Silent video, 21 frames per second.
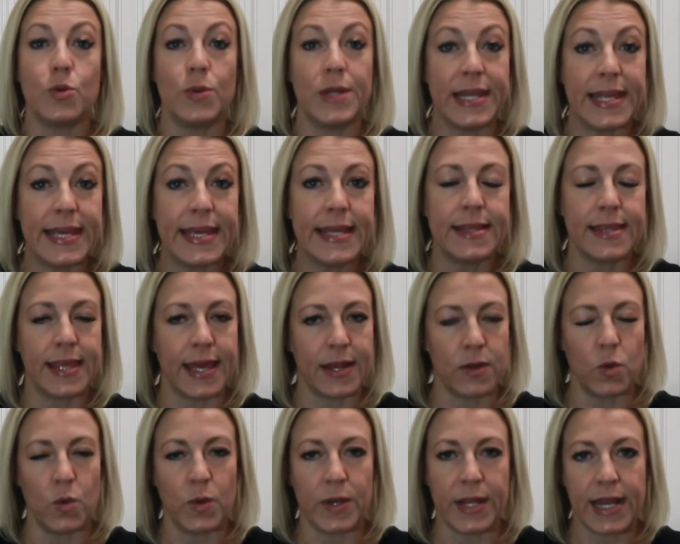you lead
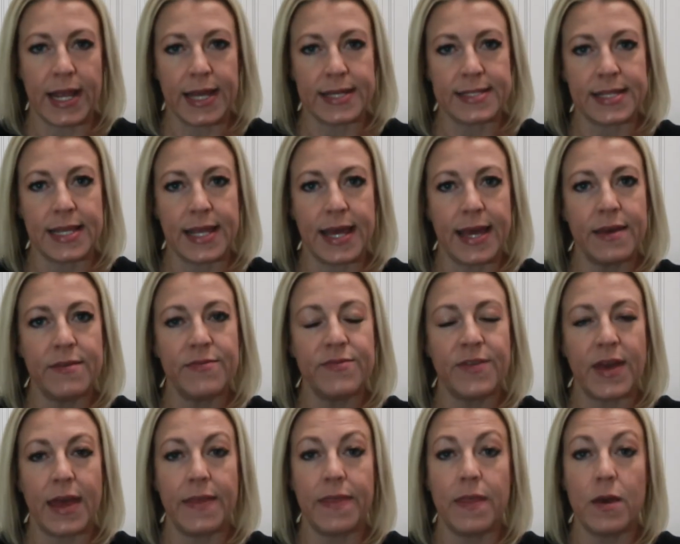that organized
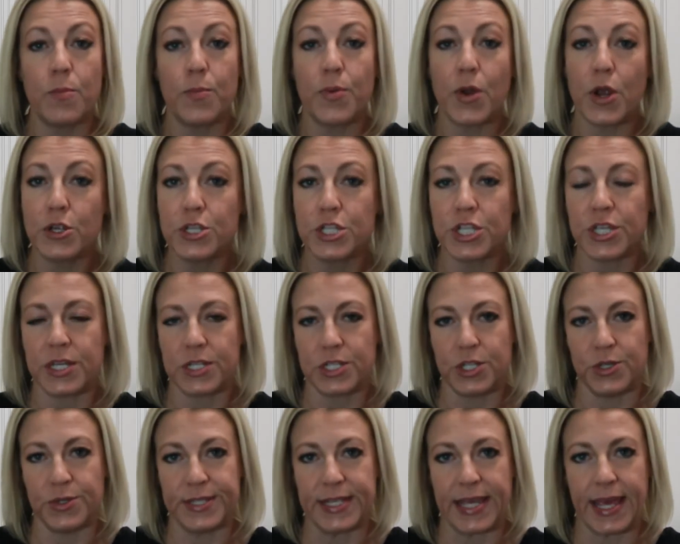life and the approach
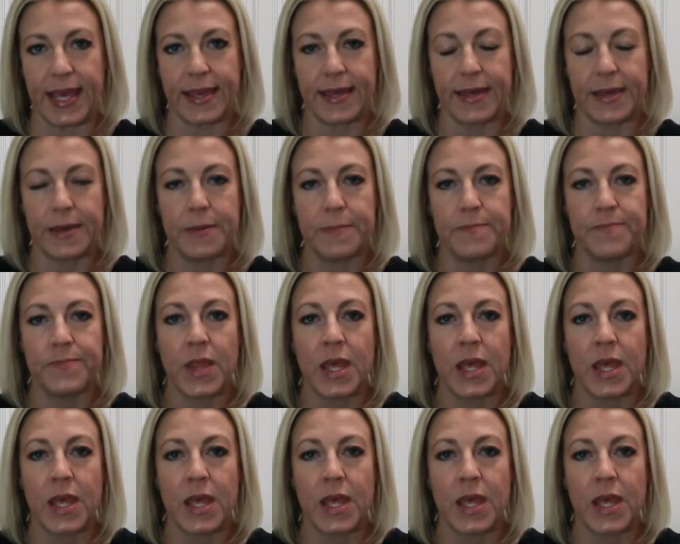that you take.